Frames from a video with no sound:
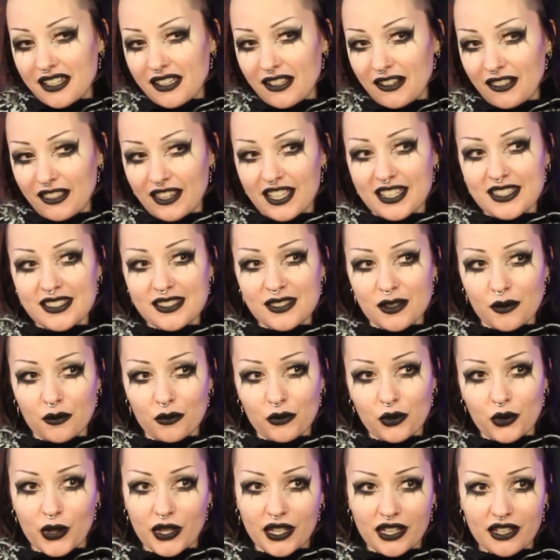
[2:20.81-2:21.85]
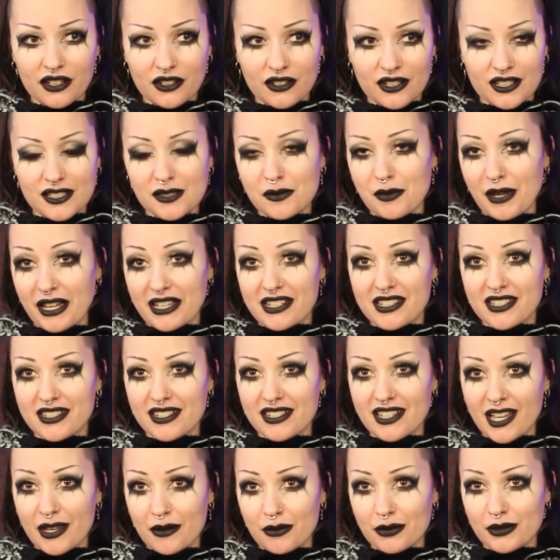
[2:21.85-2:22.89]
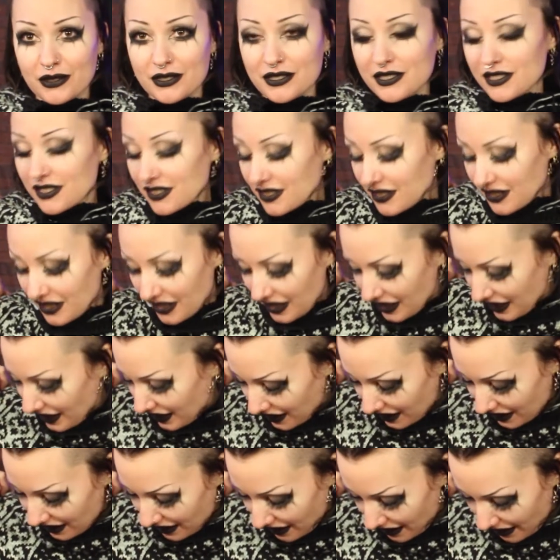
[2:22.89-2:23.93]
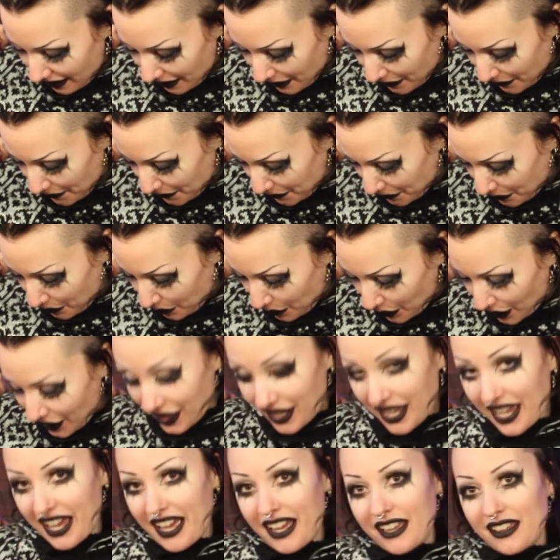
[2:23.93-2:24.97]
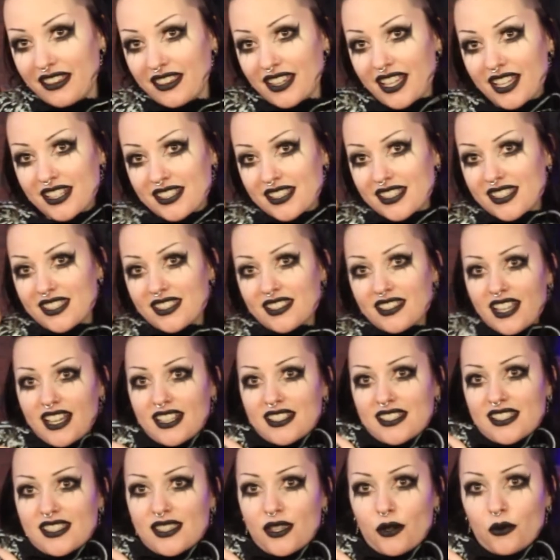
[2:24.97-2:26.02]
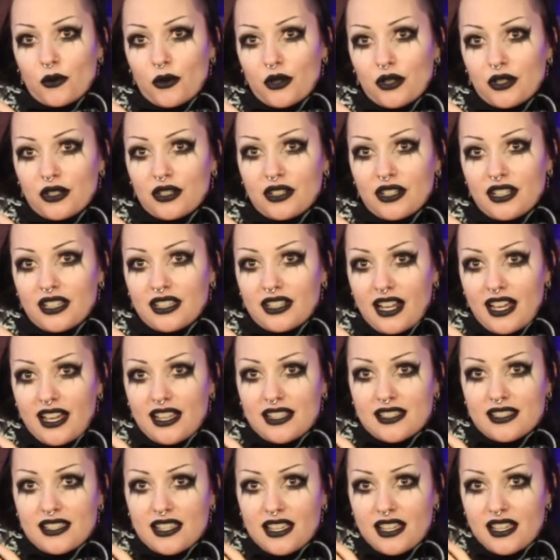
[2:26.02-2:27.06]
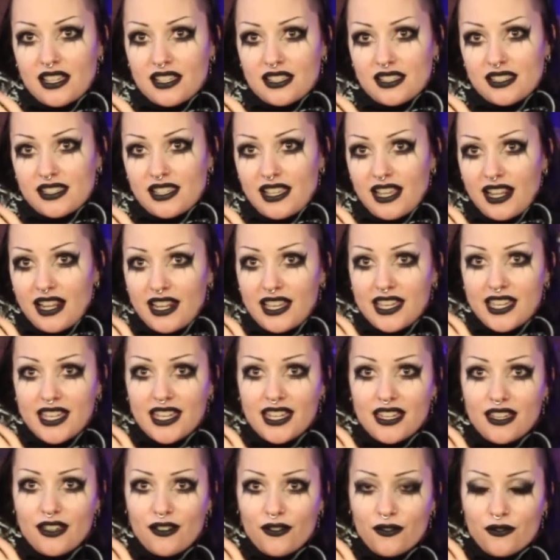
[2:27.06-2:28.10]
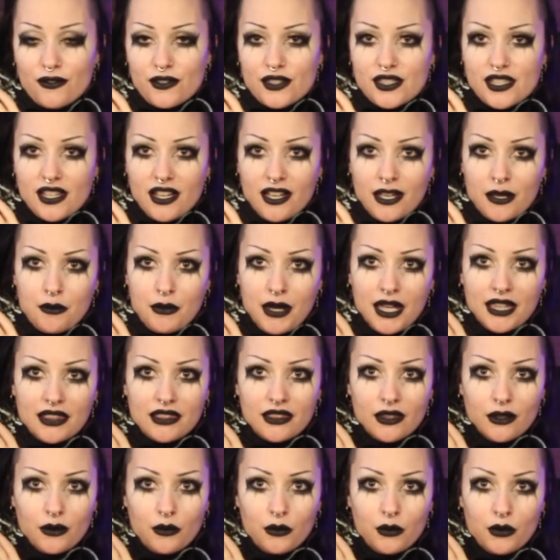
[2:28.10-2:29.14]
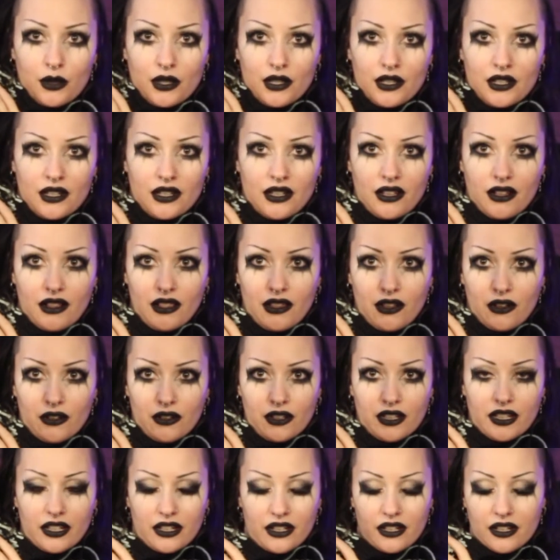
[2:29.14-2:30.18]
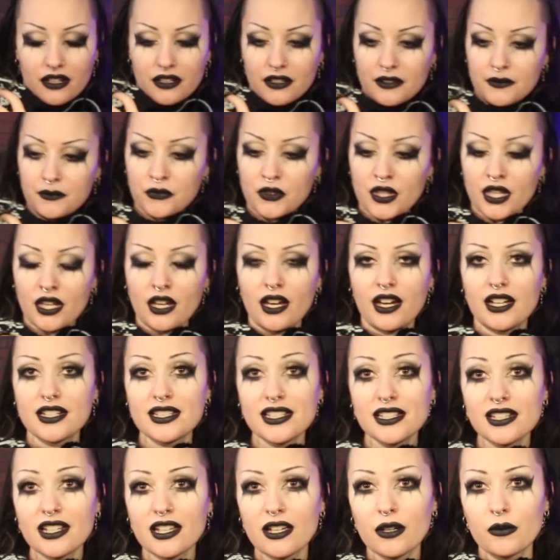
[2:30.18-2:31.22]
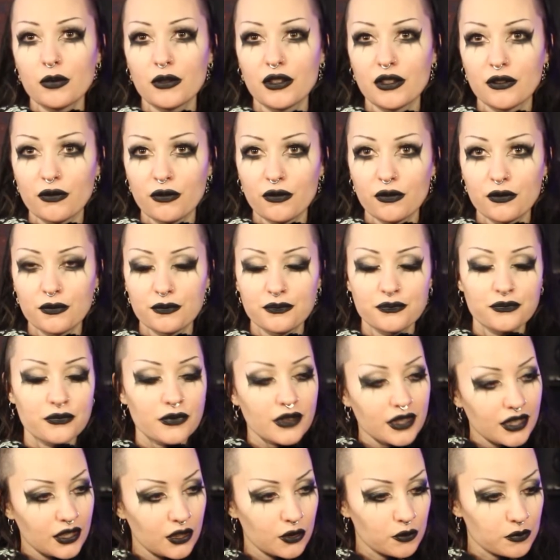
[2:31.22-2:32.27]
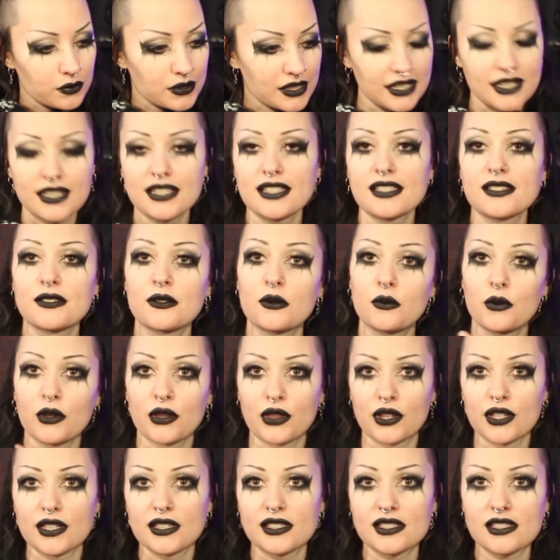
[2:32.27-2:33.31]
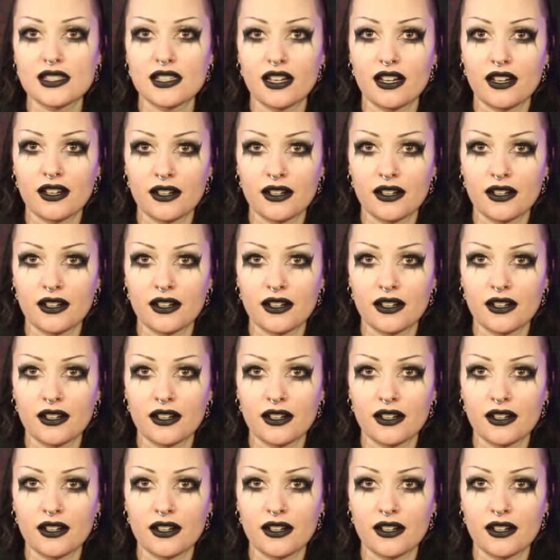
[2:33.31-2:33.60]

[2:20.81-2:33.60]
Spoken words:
unless something unexpected happens. But yeah, that's the one. It has sleeves. I made them longer. I did a couple of oopsies with this,